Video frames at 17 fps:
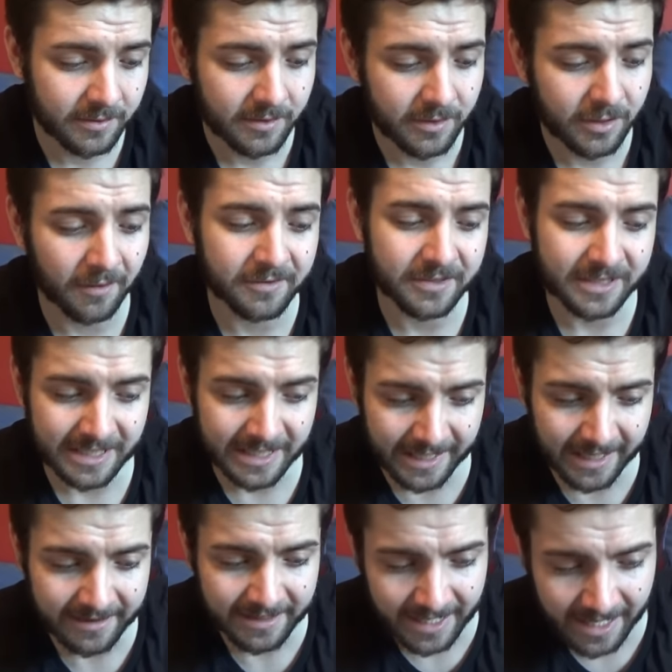And obviously you
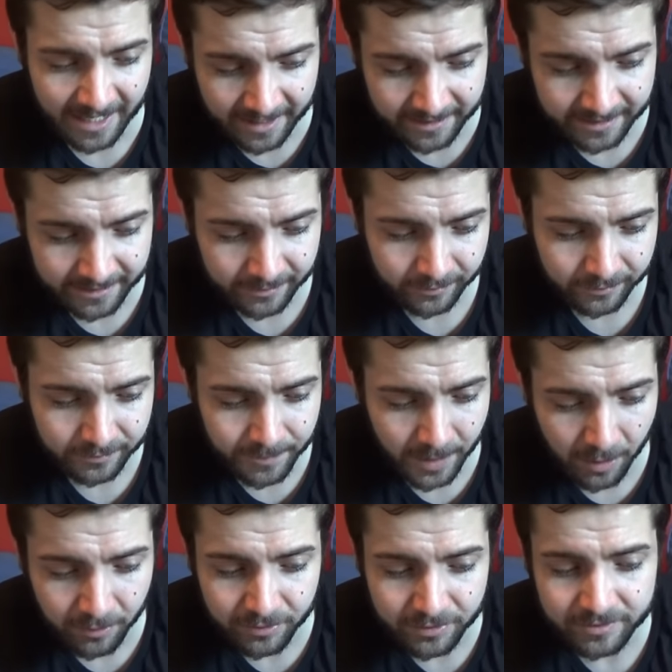get the Iron Hills
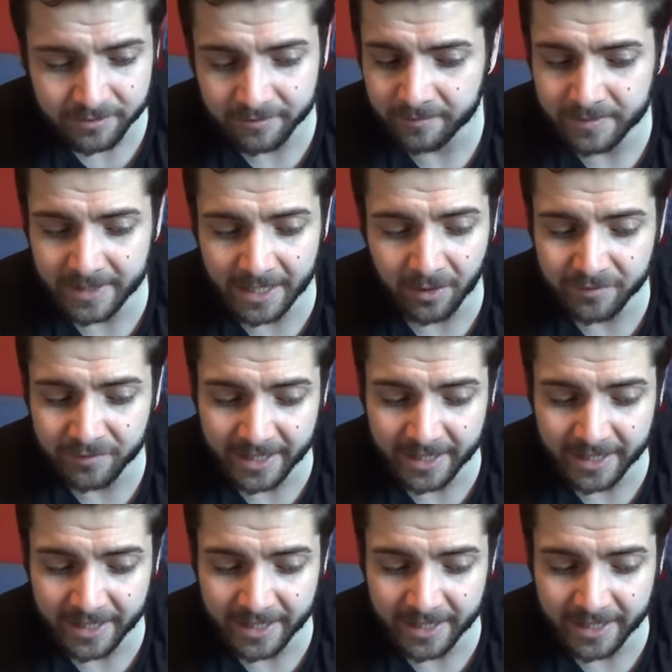bonus themselves